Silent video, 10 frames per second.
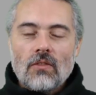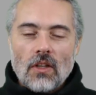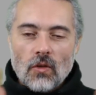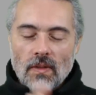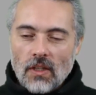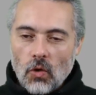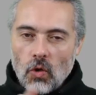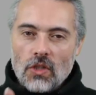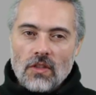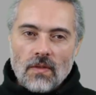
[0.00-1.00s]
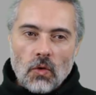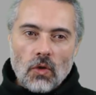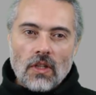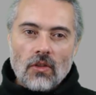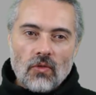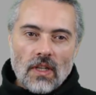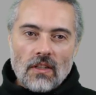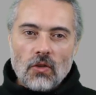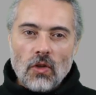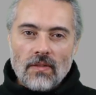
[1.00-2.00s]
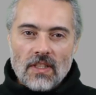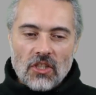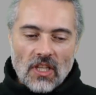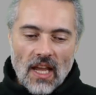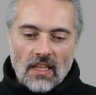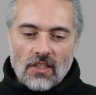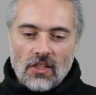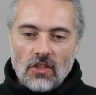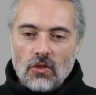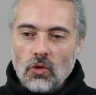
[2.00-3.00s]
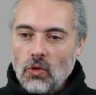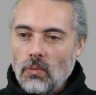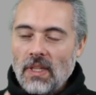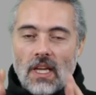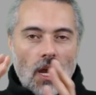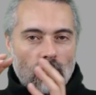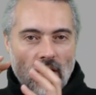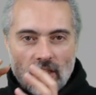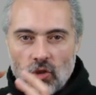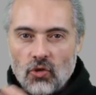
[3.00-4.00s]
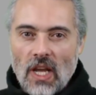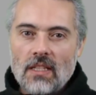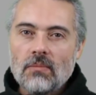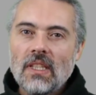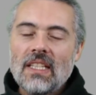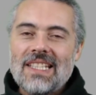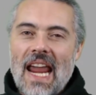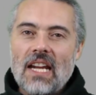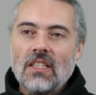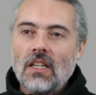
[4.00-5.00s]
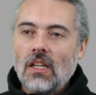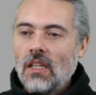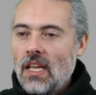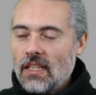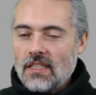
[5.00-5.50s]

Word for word: right? Over the course of your career, you have a chance to become incredibly technical,